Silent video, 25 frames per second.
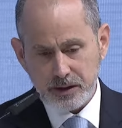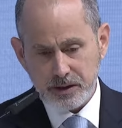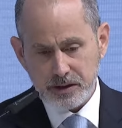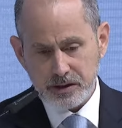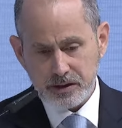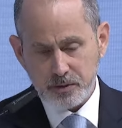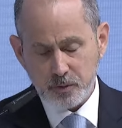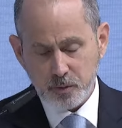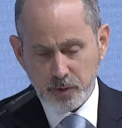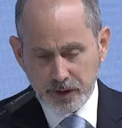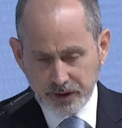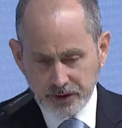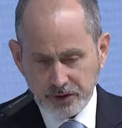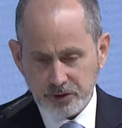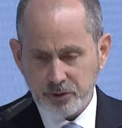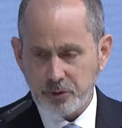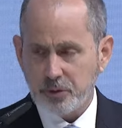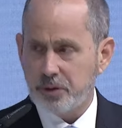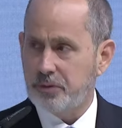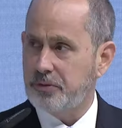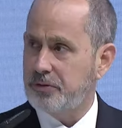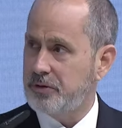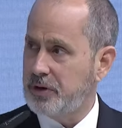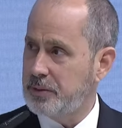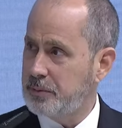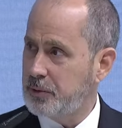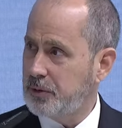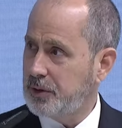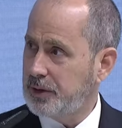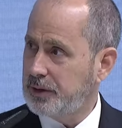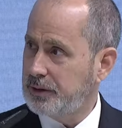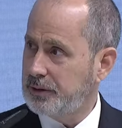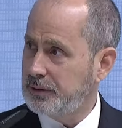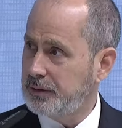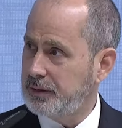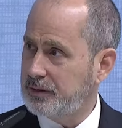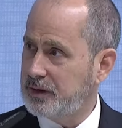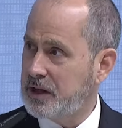is a regulatory framework
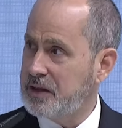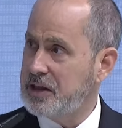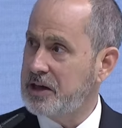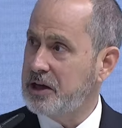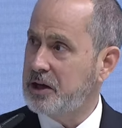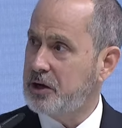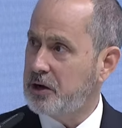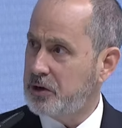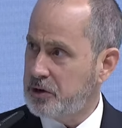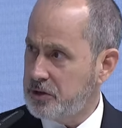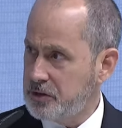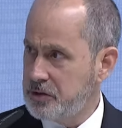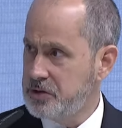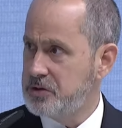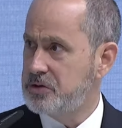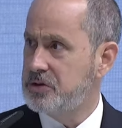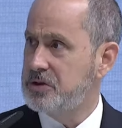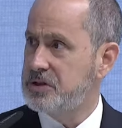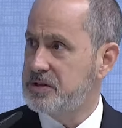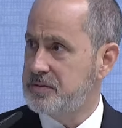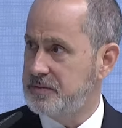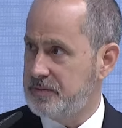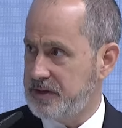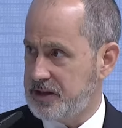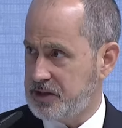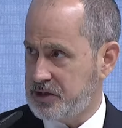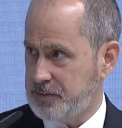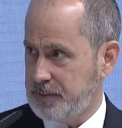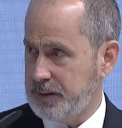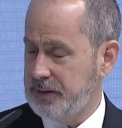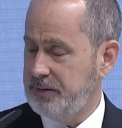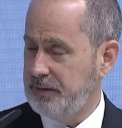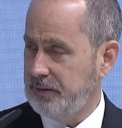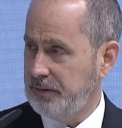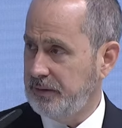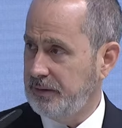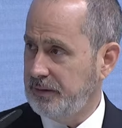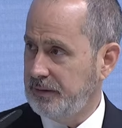that encourages
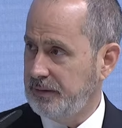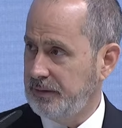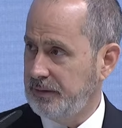investment,